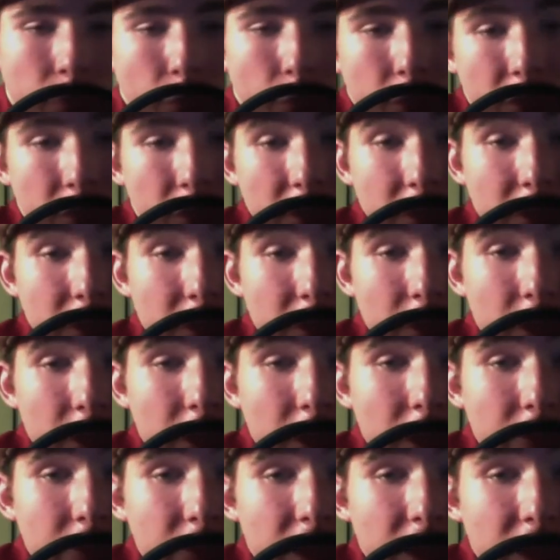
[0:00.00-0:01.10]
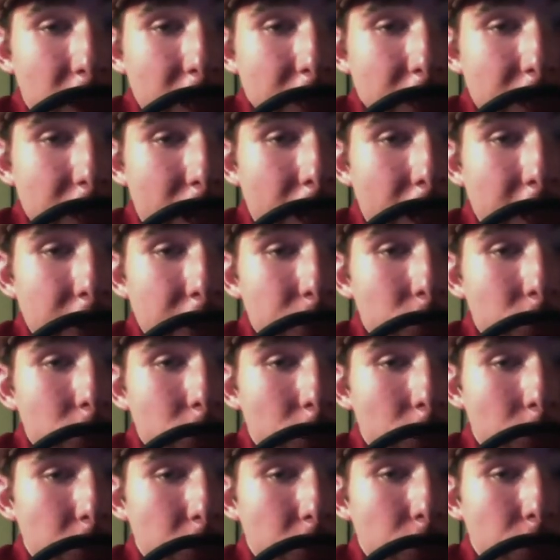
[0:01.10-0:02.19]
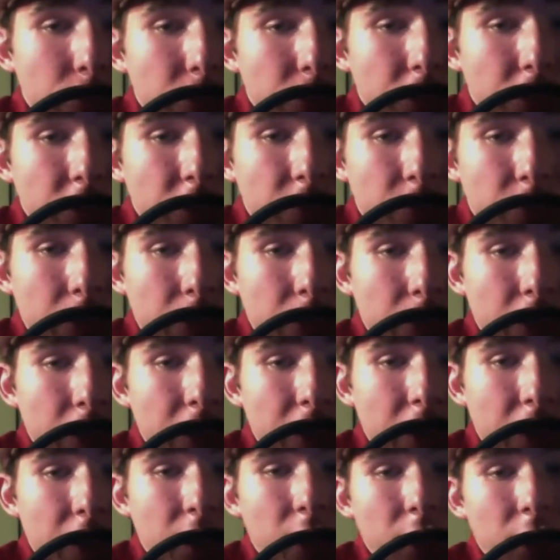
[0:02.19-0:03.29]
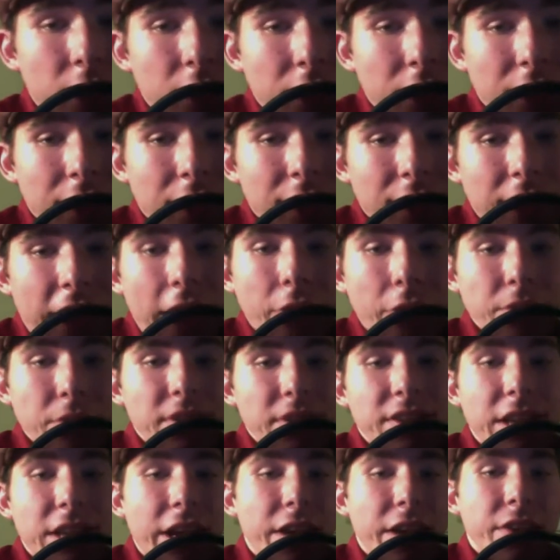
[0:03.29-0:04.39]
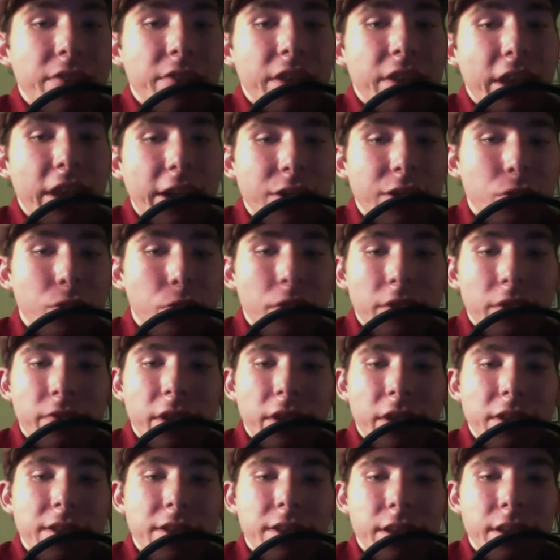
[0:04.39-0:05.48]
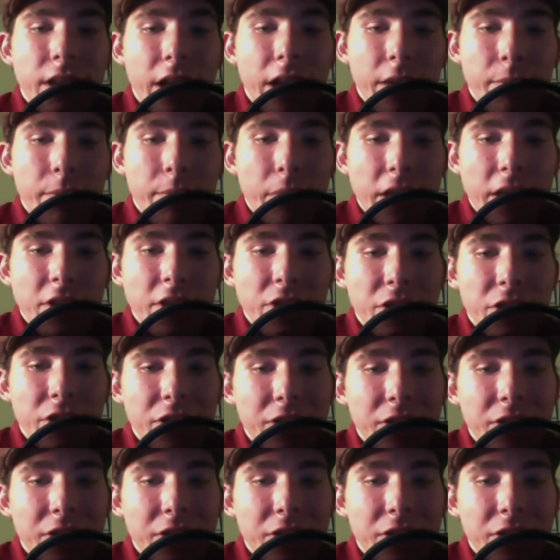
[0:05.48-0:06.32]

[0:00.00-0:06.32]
this little live cast, I do a majority of my writing outside of the actual events that I manage